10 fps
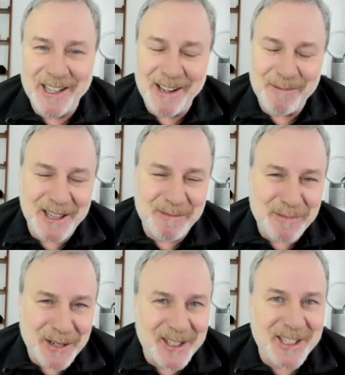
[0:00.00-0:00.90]
I'm not the
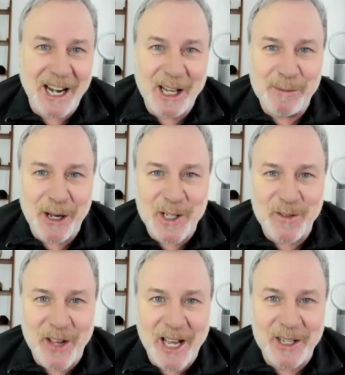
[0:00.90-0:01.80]
biggest Jack in the
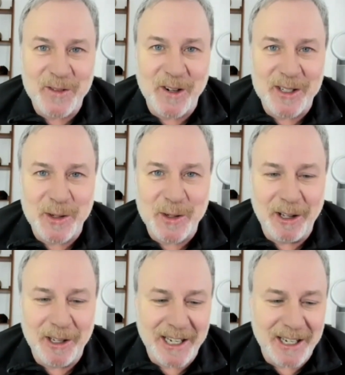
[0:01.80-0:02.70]
Box fan as far as
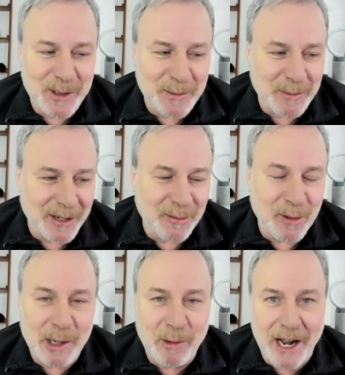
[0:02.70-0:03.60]
quality goes, but
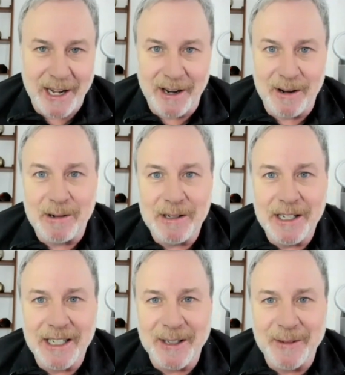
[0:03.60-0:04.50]
what do I
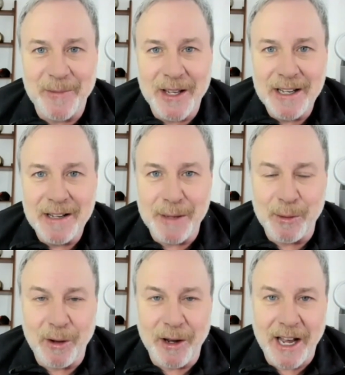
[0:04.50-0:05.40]
know?
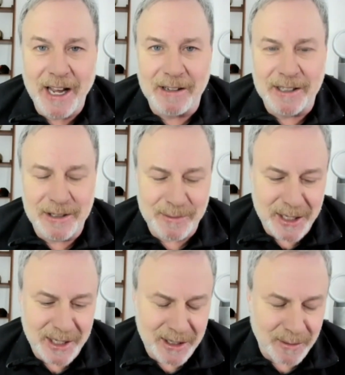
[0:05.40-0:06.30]
Maybe one night I'll do some
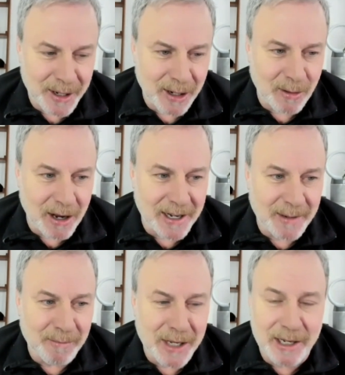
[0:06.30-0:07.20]
medicinal marijuana
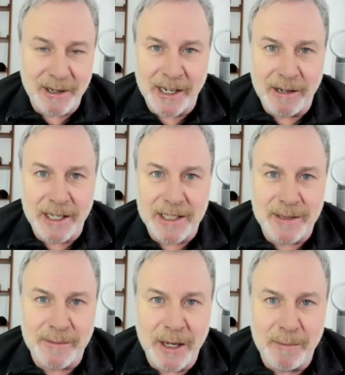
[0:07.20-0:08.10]
and me and you can go get
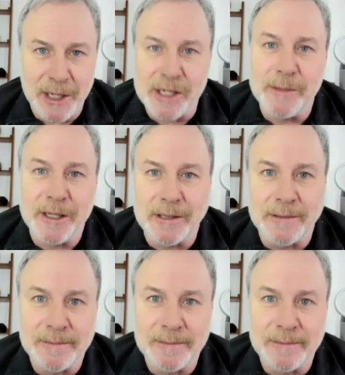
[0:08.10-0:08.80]
some a munchie meal.